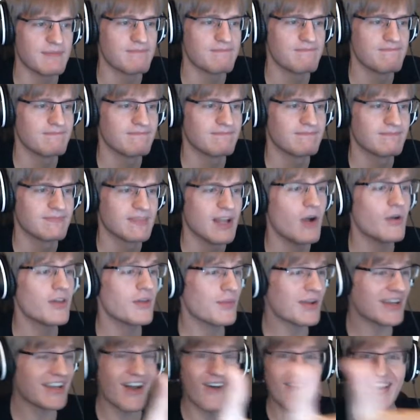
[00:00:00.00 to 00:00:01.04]
Oh, there
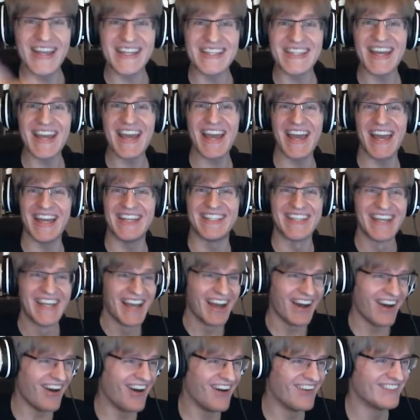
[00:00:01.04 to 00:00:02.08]
we go. He did.
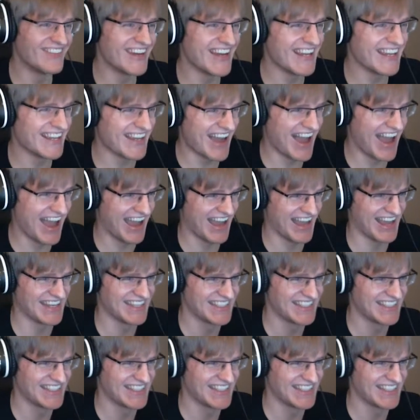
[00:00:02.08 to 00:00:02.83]
Oh my God.